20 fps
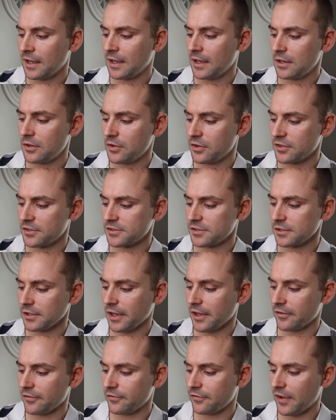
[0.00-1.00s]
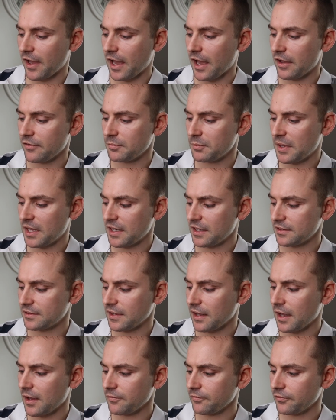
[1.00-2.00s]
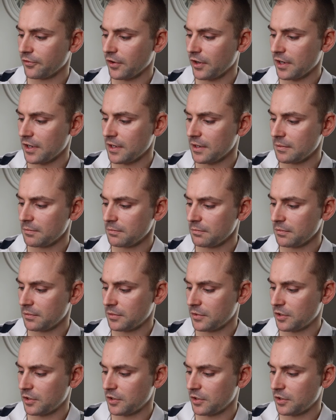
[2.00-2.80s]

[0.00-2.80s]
and you can select 5-minute time frame,